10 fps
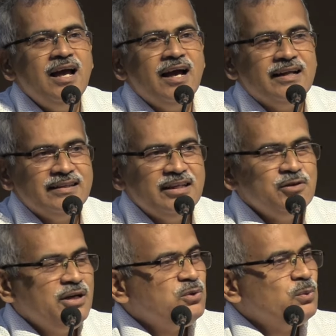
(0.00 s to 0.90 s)
And then
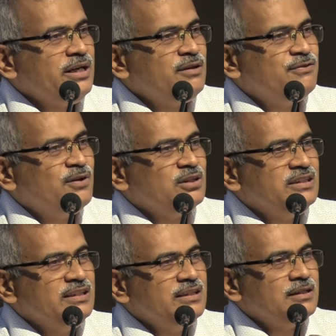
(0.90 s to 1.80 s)
you had to wait for
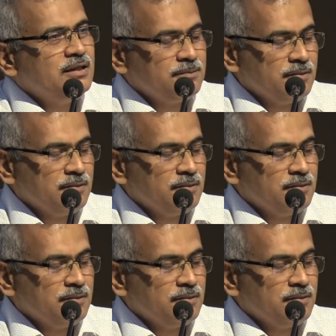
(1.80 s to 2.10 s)
the